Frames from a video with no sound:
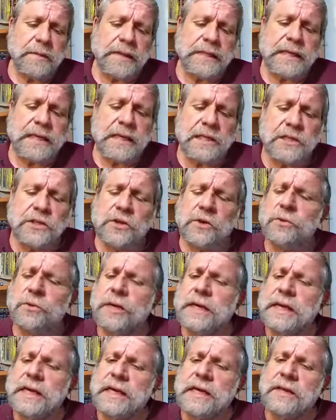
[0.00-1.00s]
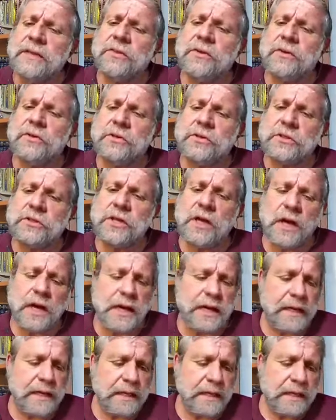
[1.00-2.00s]
is meant to condone either
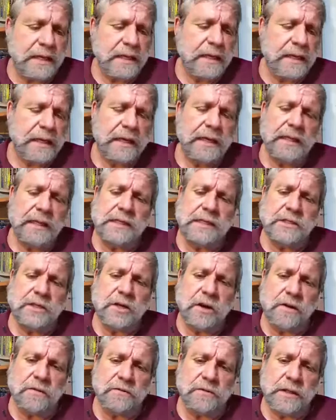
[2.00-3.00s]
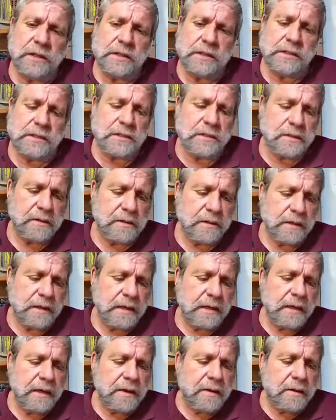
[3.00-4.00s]
side in these conflicts.
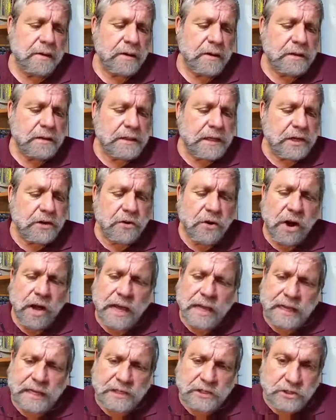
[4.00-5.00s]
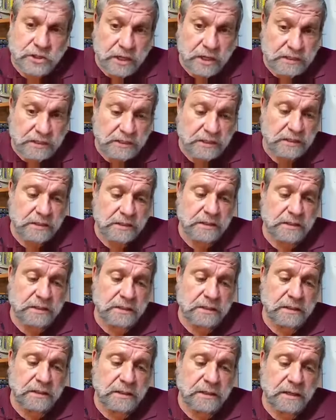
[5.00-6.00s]
Decrying
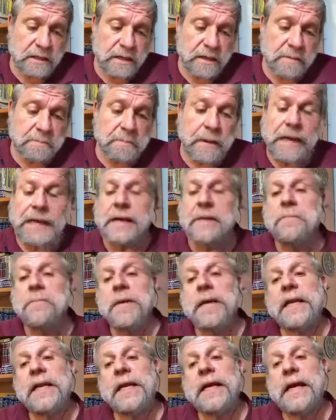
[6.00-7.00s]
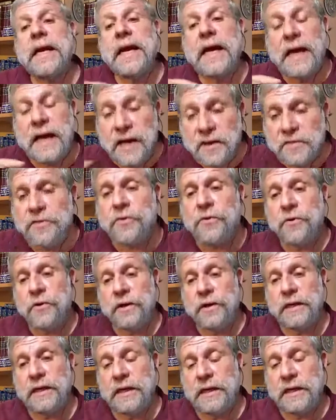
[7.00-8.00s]
injustice by committing
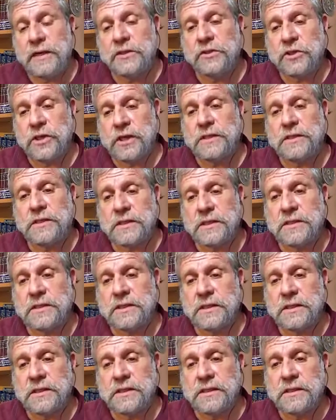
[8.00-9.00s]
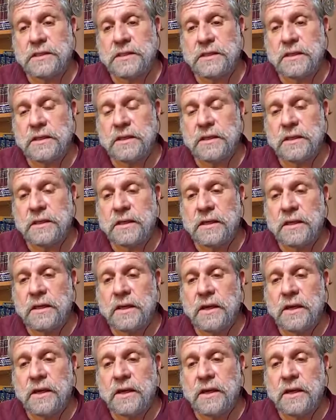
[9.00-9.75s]
other injustices